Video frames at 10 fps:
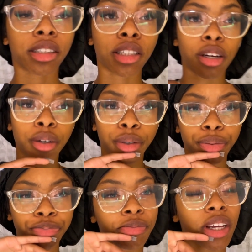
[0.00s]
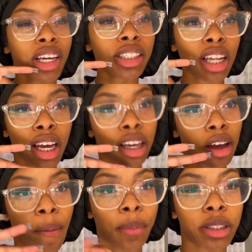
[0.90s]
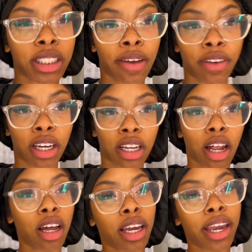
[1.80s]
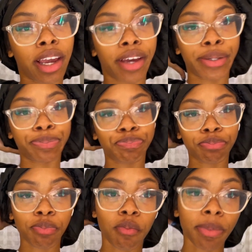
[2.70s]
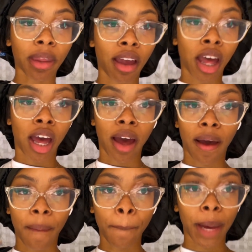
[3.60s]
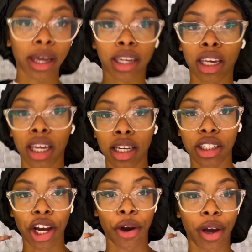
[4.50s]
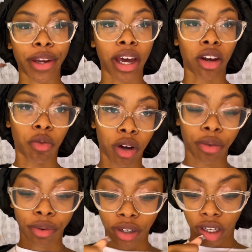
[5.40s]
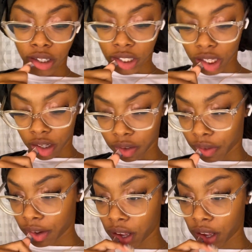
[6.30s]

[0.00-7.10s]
So it's like almost seven o'clock, and I'm about to get inside. I got the water running and stuff.